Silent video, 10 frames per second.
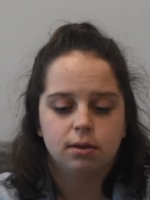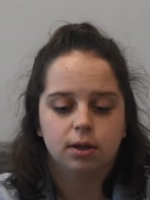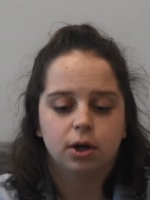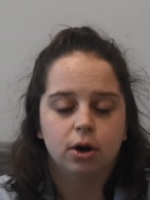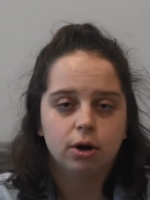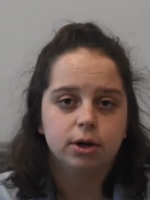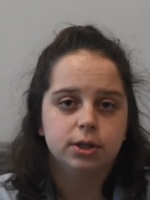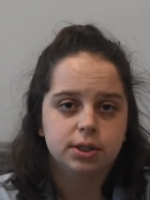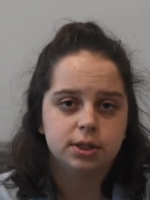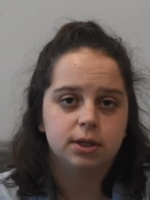the
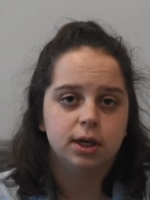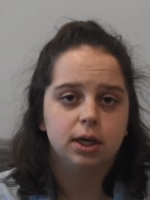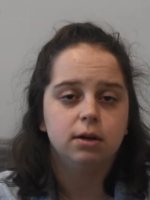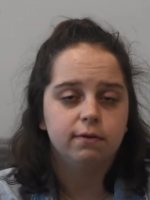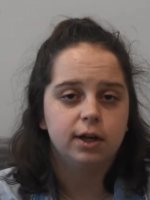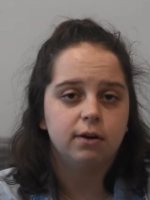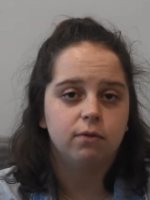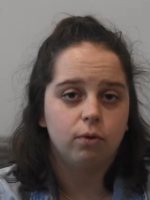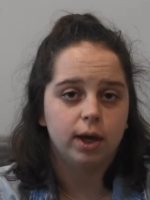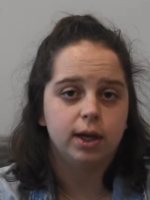current innovative
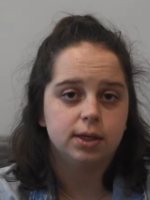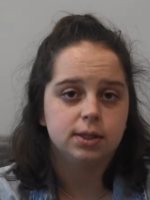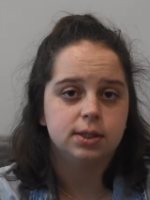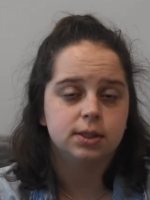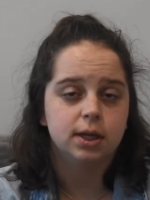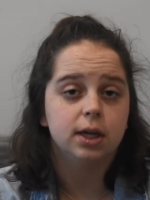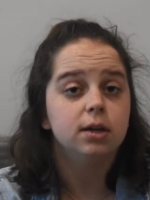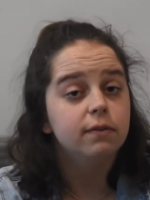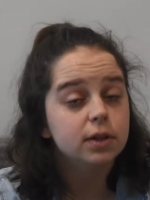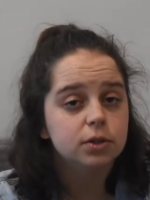ways
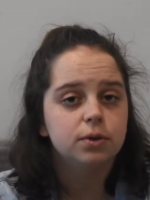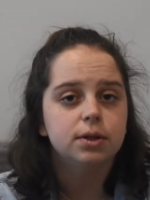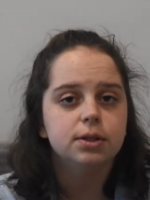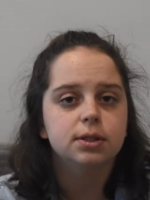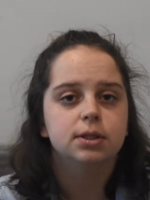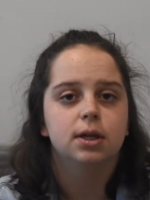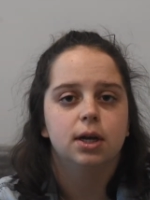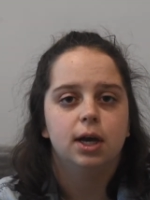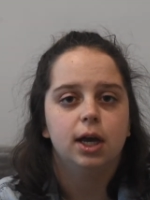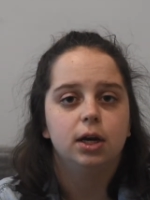individuals
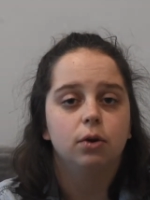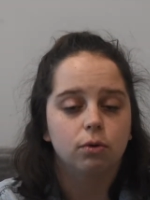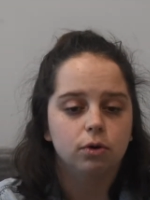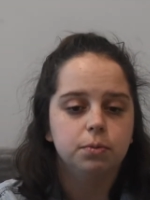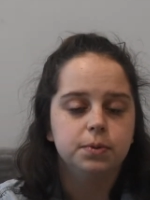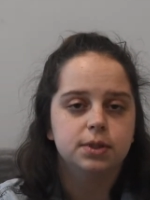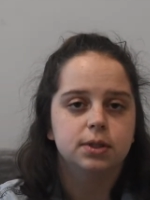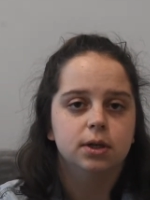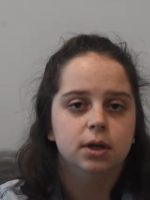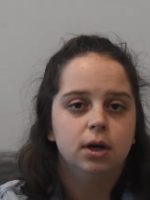and
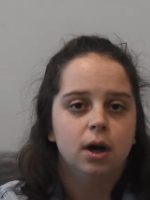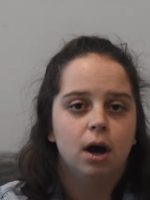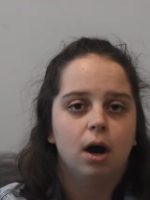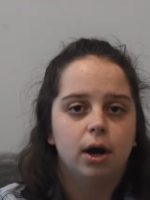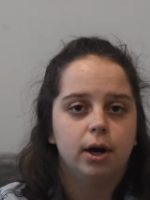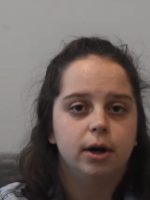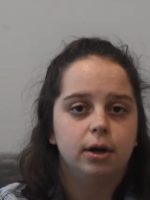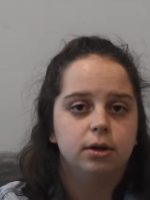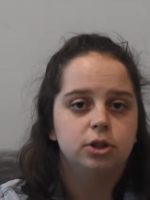groups are